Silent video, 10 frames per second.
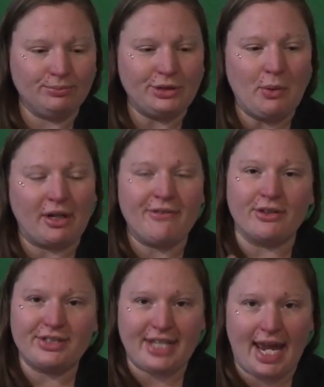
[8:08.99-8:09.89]
You want to
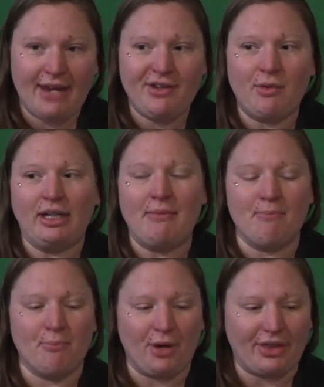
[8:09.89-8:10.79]
feel safe. You want to
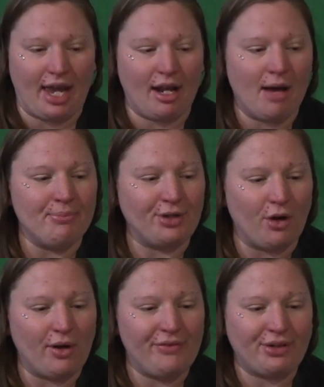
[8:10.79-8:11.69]
bring that up.
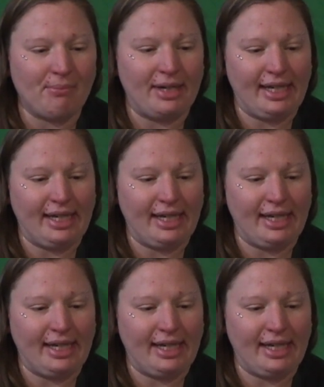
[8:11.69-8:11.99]
So if